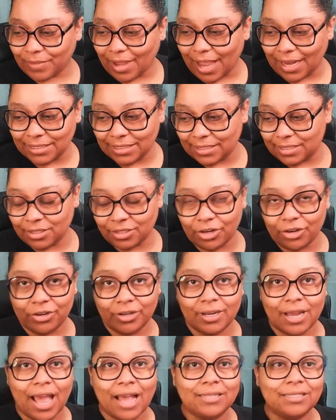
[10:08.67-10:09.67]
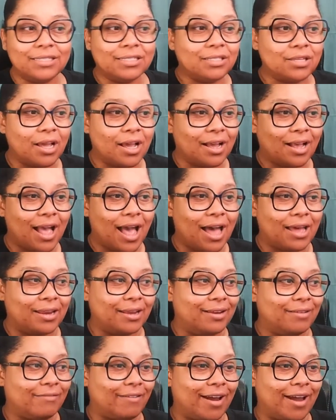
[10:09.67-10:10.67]
I just got
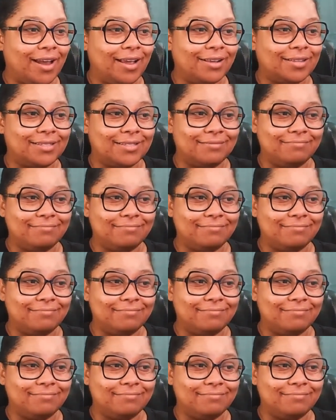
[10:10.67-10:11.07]
it right.